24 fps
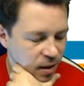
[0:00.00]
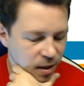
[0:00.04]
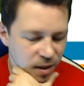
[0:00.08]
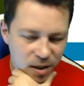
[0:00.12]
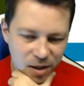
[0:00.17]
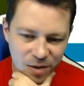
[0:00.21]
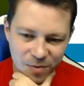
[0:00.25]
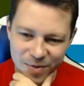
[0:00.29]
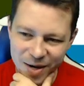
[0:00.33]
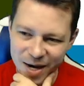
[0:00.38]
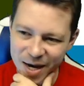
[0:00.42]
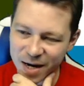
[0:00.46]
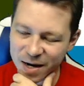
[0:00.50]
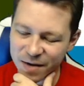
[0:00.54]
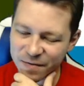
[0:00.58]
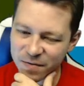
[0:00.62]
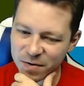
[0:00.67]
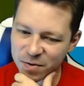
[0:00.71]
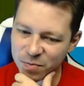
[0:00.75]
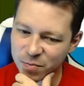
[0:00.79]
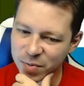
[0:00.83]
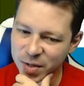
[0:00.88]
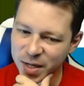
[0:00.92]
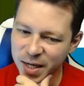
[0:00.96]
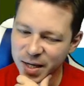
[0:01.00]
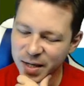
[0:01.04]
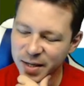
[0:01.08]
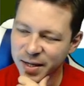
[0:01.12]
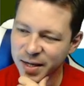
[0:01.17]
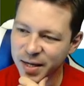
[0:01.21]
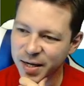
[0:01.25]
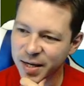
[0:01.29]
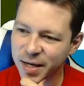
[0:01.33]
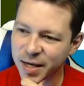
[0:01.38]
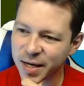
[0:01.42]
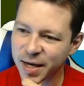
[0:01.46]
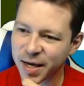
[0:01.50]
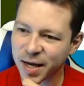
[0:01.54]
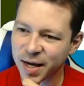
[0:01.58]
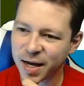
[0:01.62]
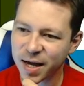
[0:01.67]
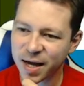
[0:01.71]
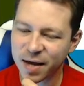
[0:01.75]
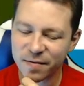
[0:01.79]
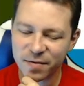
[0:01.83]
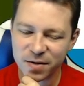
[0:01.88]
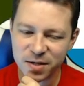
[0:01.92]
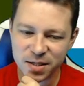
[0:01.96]
It might even be that he can
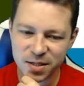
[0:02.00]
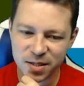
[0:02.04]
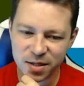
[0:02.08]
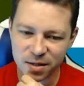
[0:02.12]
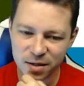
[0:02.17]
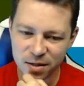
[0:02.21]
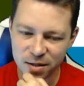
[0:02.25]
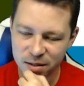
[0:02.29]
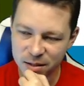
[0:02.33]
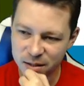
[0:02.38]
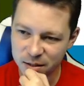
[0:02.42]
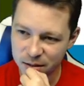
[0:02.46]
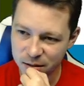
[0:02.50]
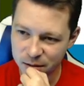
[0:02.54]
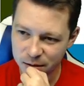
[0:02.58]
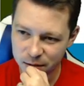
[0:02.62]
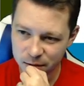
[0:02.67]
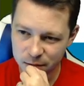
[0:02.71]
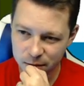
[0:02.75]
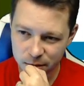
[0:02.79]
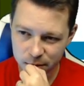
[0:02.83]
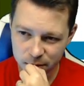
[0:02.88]
have a singleton.